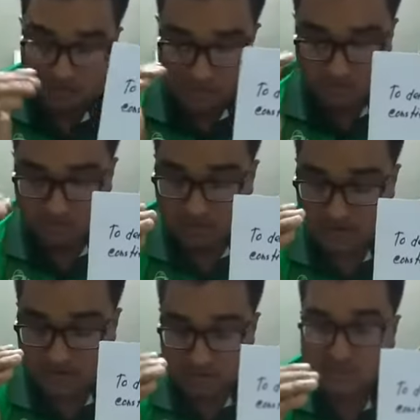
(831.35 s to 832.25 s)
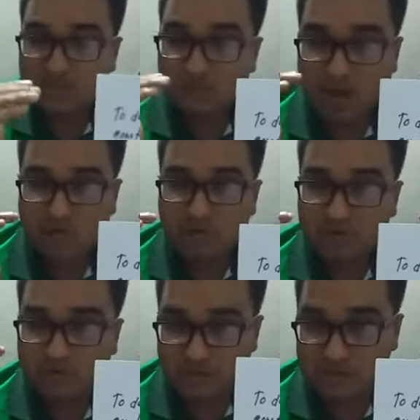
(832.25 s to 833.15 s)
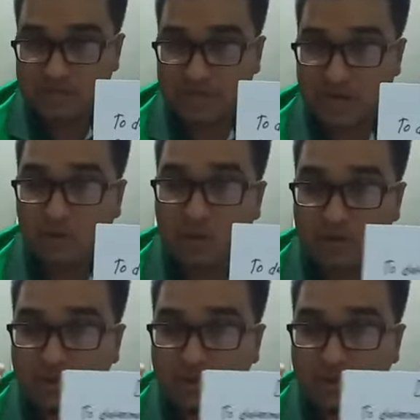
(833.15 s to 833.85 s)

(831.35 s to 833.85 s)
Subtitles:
So at first you have to understand what is